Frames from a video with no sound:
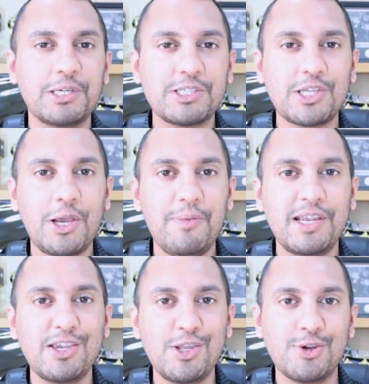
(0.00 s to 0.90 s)
just so
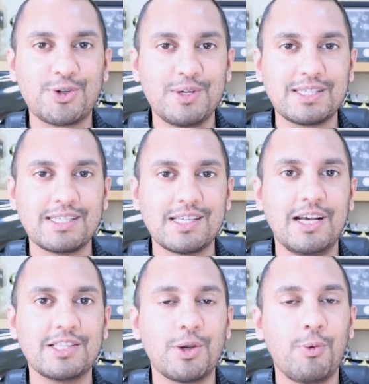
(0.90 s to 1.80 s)
many new twists and
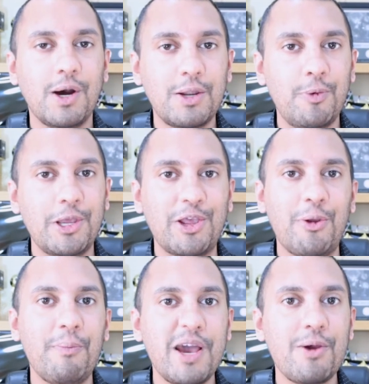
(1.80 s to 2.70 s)
turns. So one week
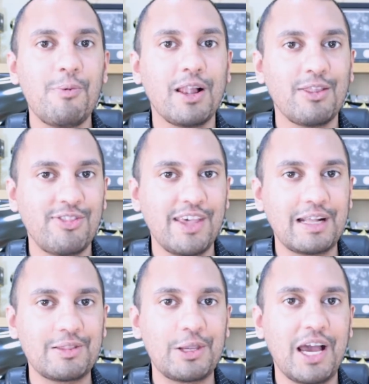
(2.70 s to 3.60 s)
you may well
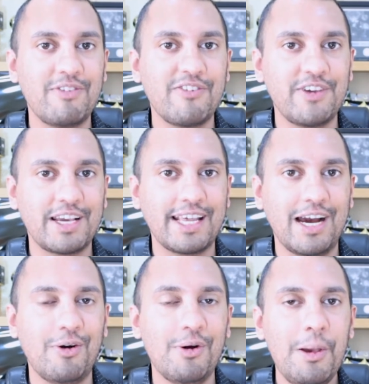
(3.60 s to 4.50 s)
think that you have it figured
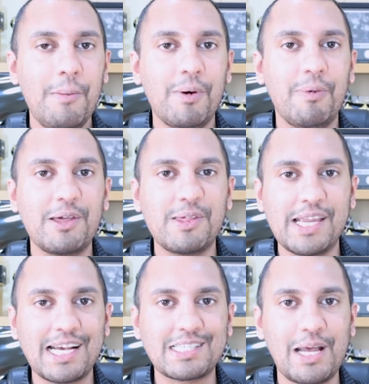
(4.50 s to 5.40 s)
out, but by the
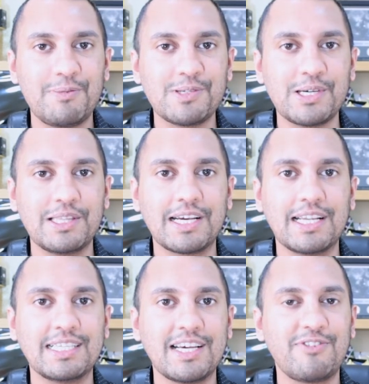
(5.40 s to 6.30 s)
next episode they're
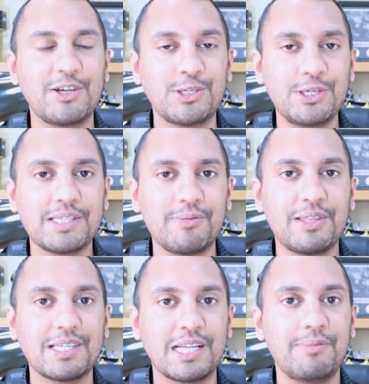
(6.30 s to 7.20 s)
going to definitely do something
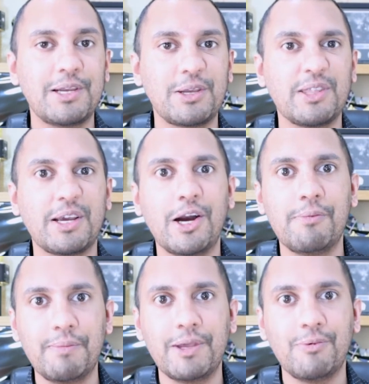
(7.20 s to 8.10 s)
that's going to make you think, oh,
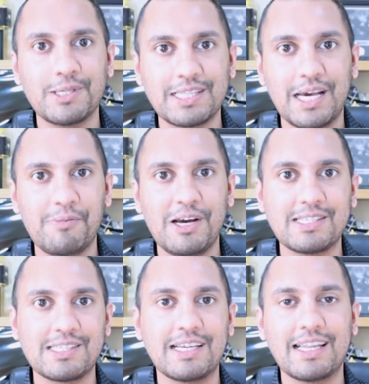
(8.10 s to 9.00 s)
maybe it wasn't that
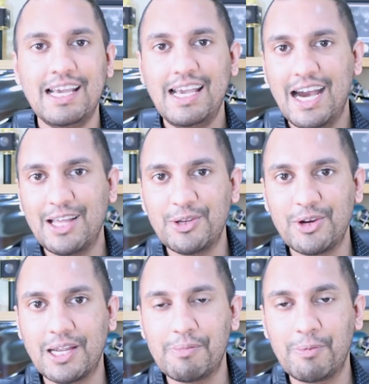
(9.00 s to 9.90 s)
person. and then
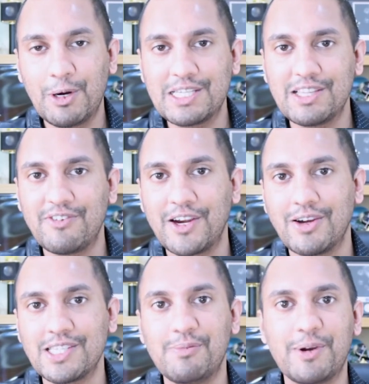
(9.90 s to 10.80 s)
you're going to be pointing the
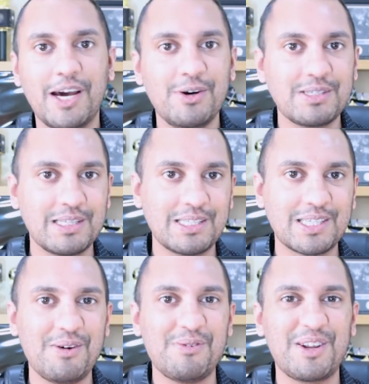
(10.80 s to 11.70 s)
finger at someone else and then
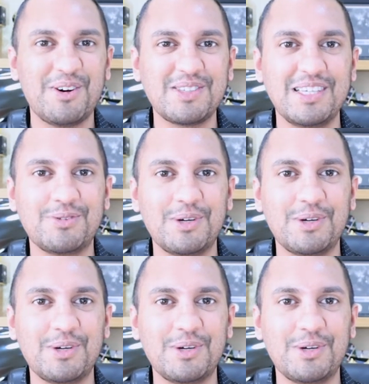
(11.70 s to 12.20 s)
someone else each